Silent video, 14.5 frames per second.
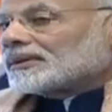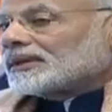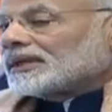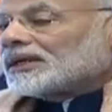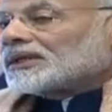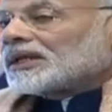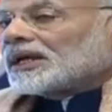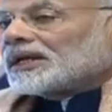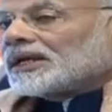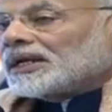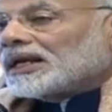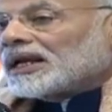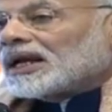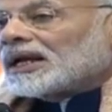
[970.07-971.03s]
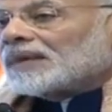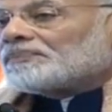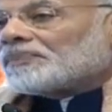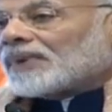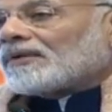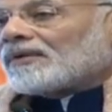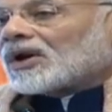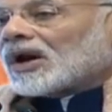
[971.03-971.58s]
the real
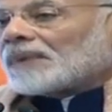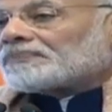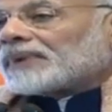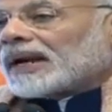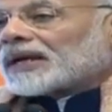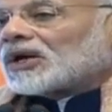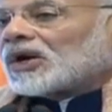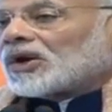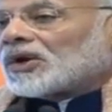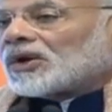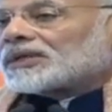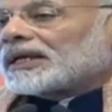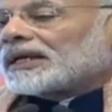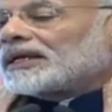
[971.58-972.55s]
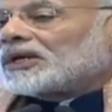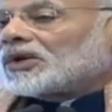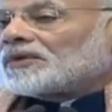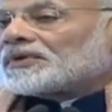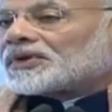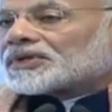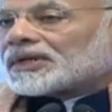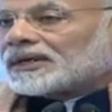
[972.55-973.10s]
power of technology and
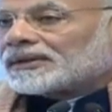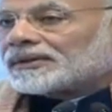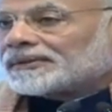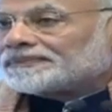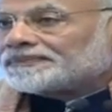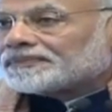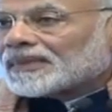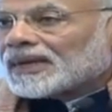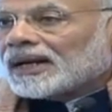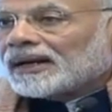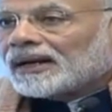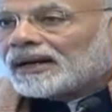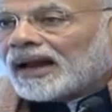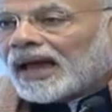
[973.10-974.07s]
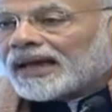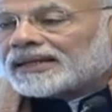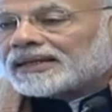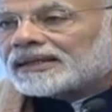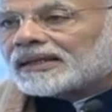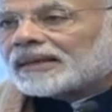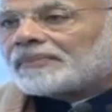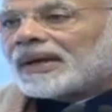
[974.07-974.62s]
innovation lies in
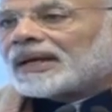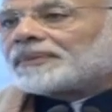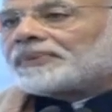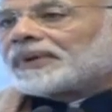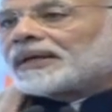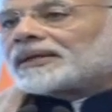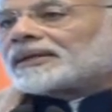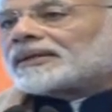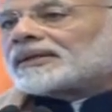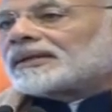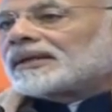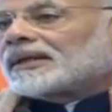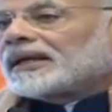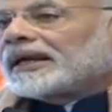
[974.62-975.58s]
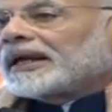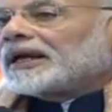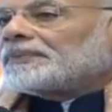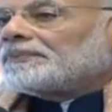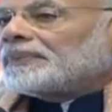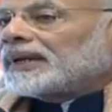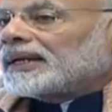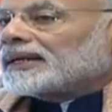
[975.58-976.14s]
the benefit it
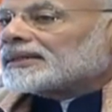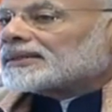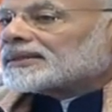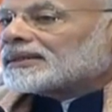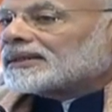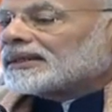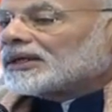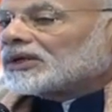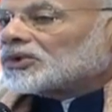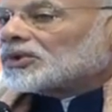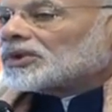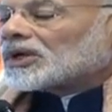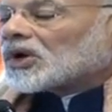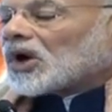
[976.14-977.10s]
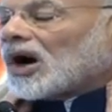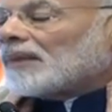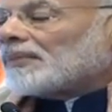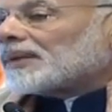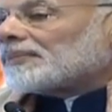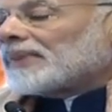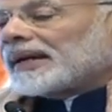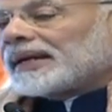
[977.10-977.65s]
brings to the
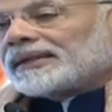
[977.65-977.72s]
common man.